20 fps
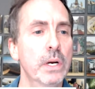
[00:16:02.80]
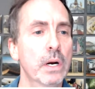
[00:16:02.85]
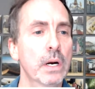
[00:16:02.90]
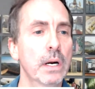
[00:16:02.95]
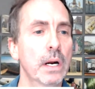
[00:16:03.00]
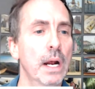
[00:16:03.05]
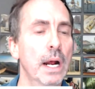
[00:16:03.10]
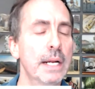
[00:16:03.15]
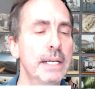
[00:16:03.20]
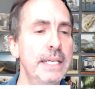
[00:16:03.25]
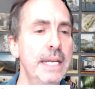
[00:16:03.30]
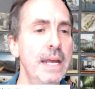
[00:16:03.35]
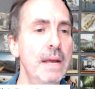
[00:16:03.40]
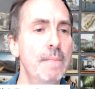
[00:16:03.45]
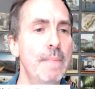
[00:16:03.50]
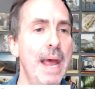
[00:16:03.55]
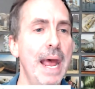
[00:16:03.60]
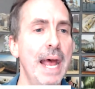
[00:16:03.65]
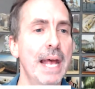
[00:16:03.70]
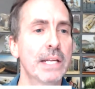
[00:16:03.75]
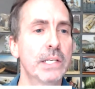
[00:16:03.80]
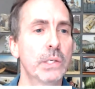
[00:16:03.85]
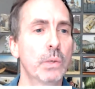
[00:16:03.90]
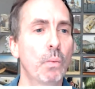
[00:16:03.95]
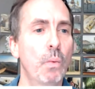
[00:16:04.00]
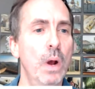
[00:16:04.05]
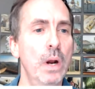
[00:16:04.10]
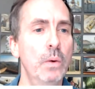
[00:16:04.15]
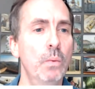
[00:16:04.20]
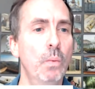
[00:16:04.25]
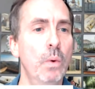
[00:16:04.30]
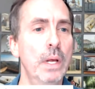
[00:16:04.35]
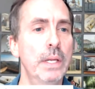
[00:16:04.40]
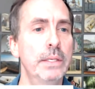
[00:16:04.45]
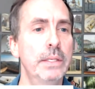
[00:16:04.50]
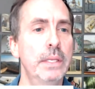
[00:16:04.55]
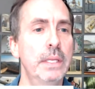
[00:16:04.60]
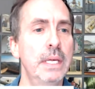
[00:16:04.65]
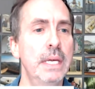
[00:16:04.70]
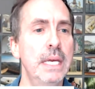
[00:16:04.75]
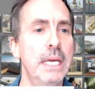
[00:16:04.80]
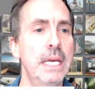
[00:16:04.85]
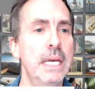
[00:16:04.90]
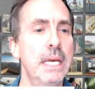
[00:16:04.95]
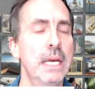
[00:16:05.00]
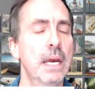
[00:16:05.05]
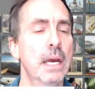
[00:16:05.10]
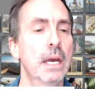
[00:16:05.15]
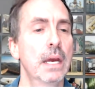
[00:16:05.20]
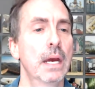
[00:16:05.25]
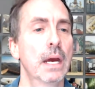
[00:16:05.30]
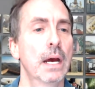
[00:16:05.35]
your, Tim asks, what was the